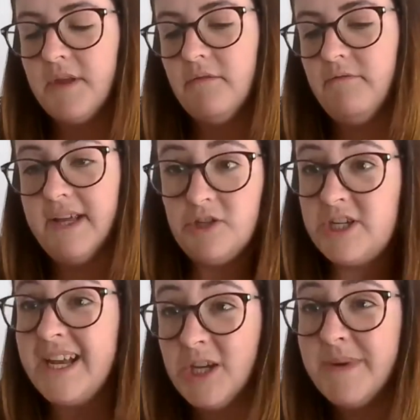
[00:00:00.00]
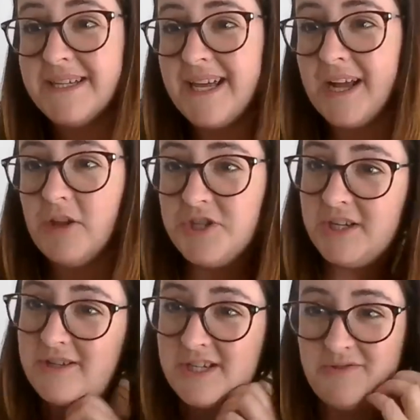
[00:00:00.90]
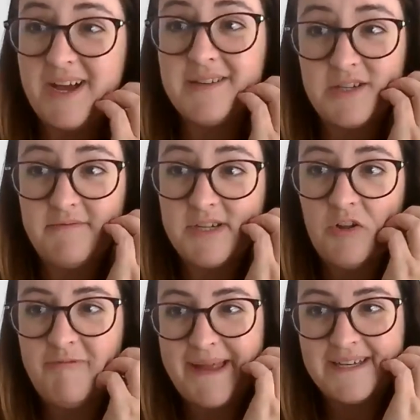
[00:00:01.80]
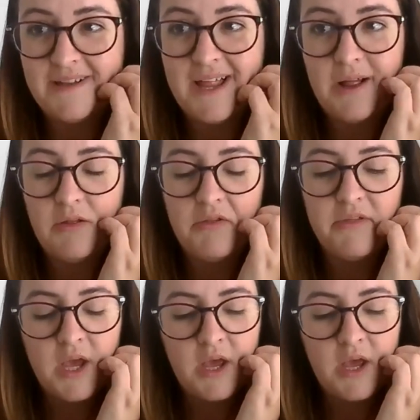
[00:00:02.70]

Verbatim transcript: real genuine psychological distress as a result of mental health.